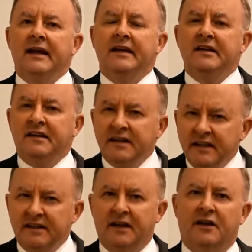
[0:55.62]

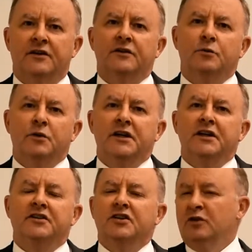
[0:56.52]
Indeed though, we
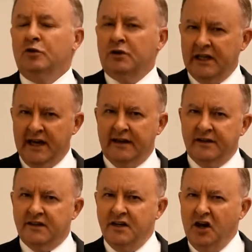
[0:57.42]
need to look
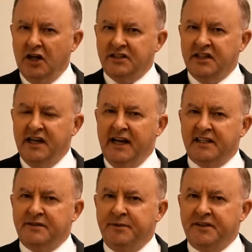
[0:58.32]
at tonight's
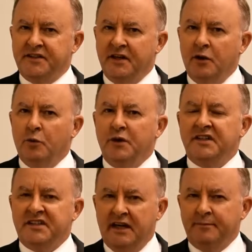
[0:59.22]
announcements
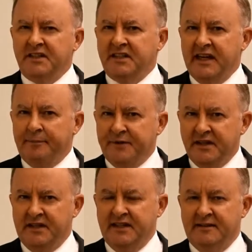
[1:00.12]
with some
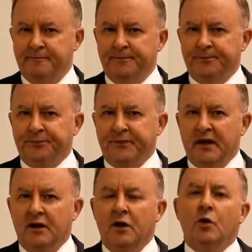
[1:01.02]
scepticism.
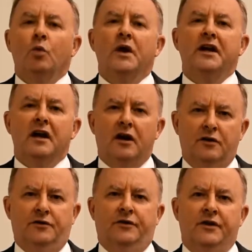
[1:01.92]
We
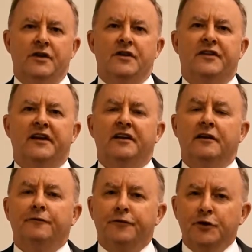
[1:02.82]
know that in the